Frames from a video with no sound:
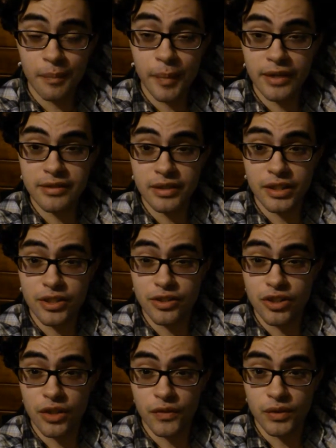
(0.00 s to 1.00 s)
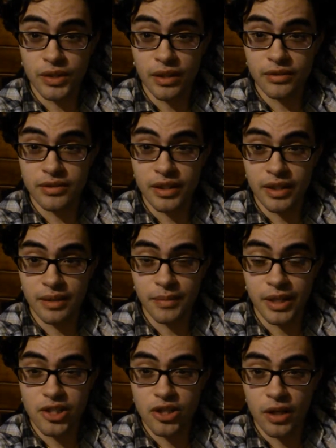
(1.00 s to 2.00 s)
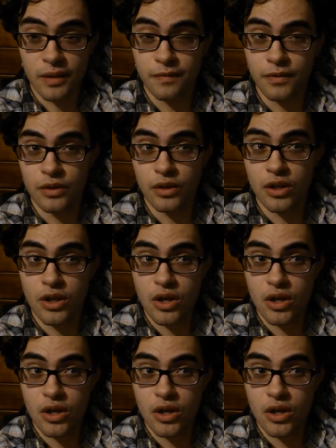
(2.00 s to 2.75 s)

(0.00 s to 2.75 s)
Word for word: basically shoveled outside my job for